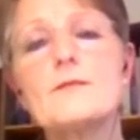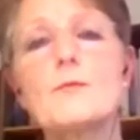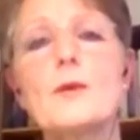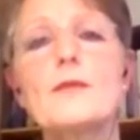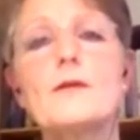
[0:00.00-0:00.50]

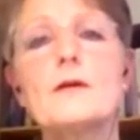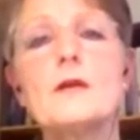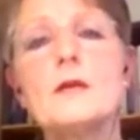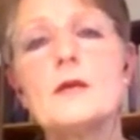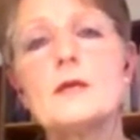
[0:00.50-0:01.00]
whether
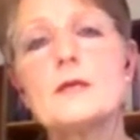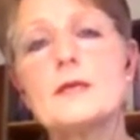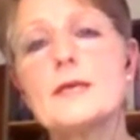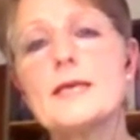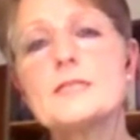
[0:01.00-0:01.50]

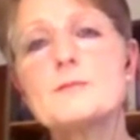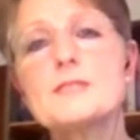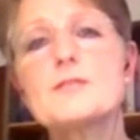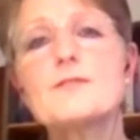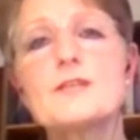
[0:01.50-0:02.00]
a
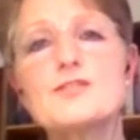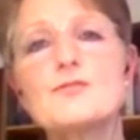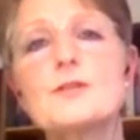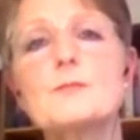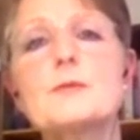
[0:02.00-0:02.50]
specific
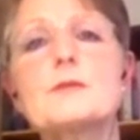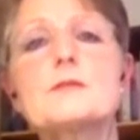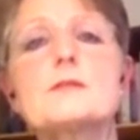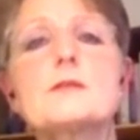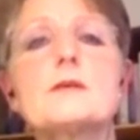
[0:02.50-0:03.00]
treatment
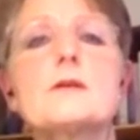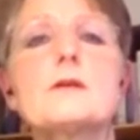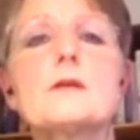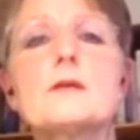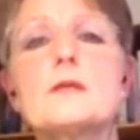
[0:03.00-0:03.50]

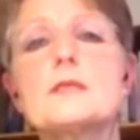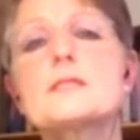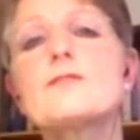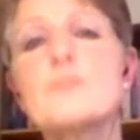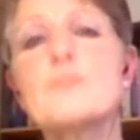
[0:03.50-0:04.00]

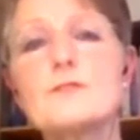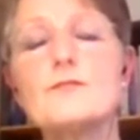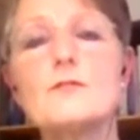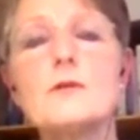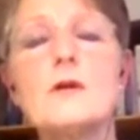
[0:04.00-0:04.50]
is
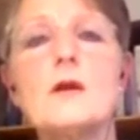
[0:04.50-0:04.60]
effectful?